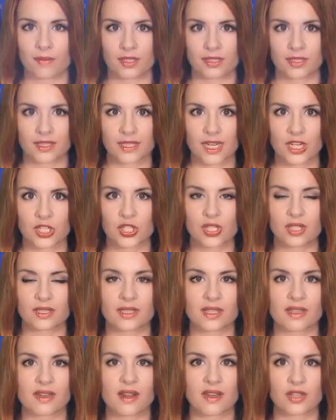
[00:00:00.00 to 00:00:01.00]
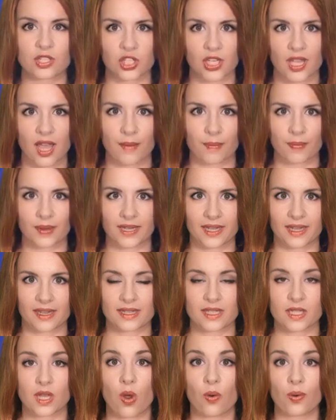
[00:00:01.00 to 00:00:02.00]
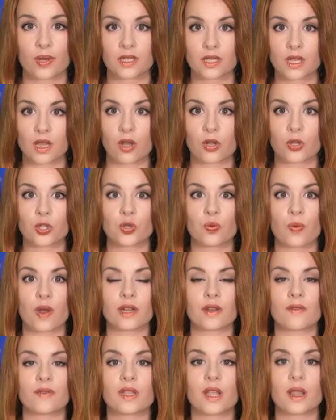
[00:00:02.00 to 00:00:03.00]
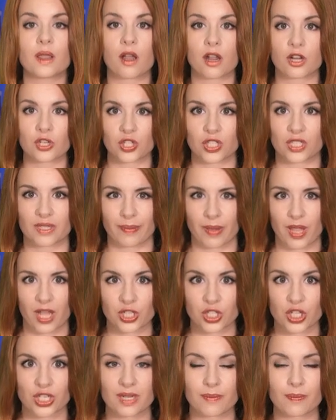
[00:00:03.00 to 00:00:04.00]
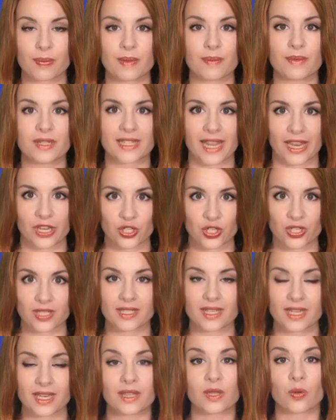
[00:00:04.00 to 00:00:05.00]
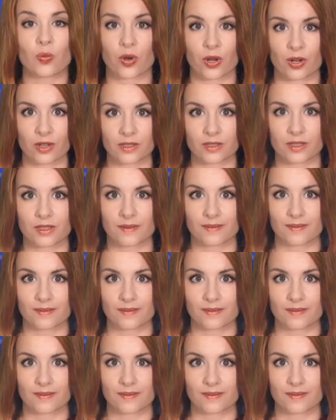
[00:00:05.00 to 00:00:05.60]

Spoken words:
multinational technology company, is going to launch one of the largest blockchain implementations in the world.